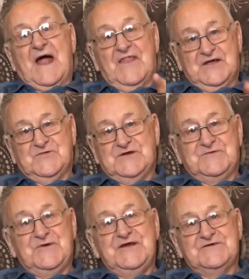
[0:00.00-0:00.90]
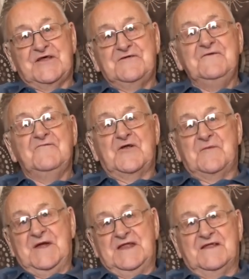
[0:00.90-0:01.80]
And that's what we used to do for a
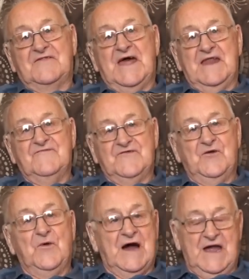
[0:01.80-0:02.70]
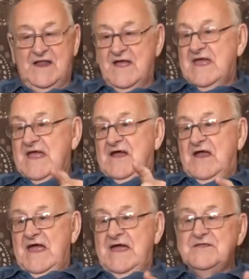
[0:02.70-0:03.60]
bit. And then after a while,
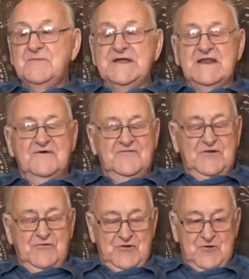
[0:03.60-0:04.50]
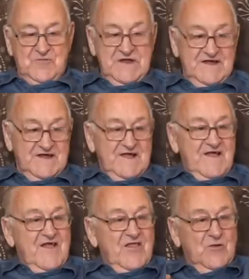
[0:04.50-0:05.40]
in the middle of the room,
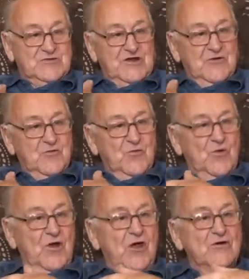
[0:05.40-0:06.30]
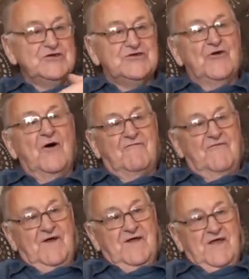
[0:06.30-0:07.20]
there was a long
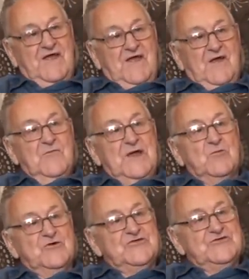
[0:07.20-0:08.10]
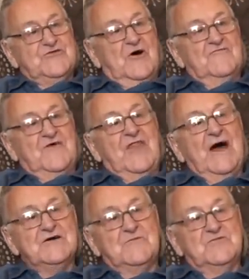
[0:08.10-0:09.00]
trough, big wooden trough, and
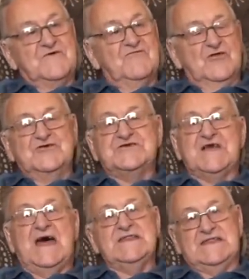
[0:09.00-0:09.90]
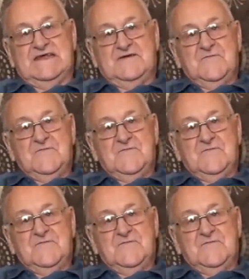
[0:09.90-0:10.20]
that was full of sand.